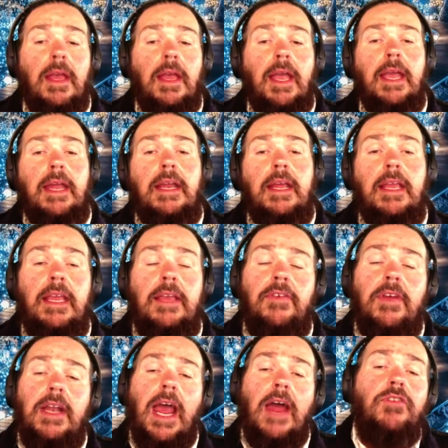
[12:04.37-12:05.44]
And
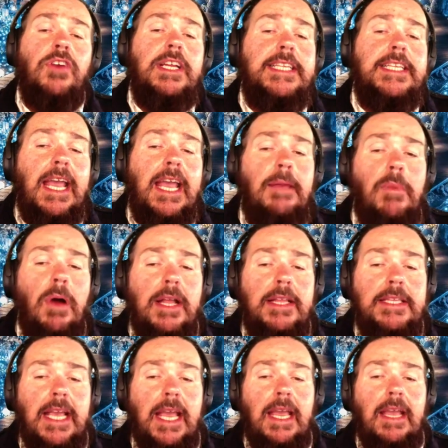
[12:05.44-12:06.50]
even everyday
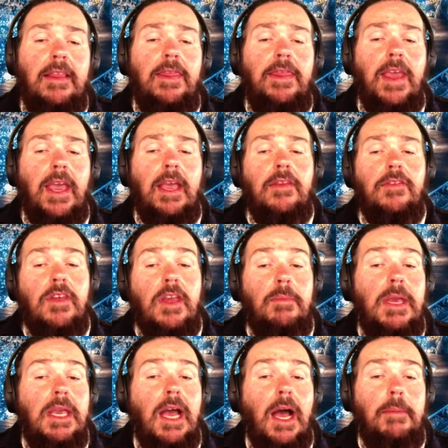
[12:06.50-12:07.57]
mundane things can
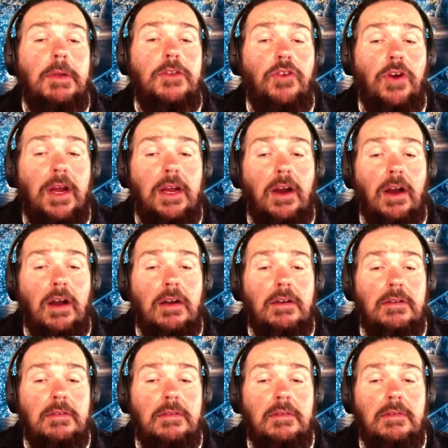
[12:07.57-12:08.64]
become a trigger,
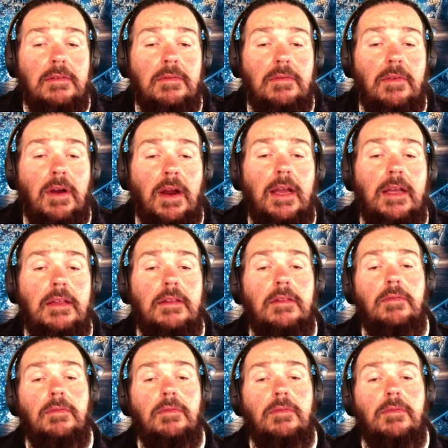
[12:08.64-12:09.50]
right?